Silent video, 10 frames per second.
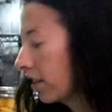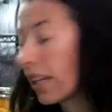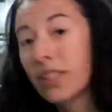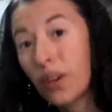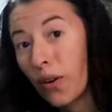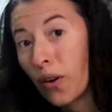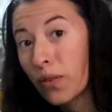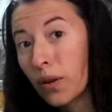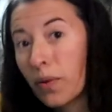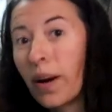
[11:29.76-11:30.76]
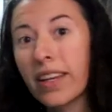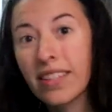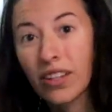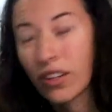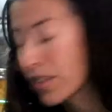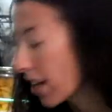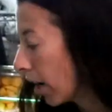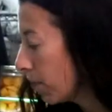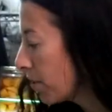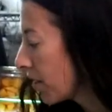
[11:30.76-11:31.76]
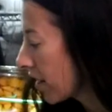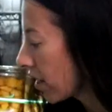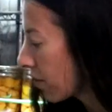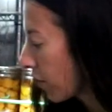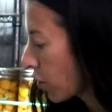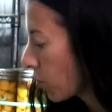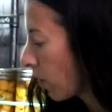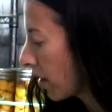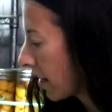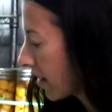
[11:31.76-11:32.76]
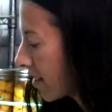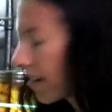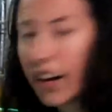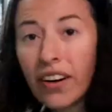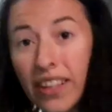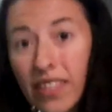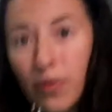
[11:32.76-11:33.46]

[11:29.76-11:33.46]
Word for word: Let's go over what is in our tubs. This first one is carrots.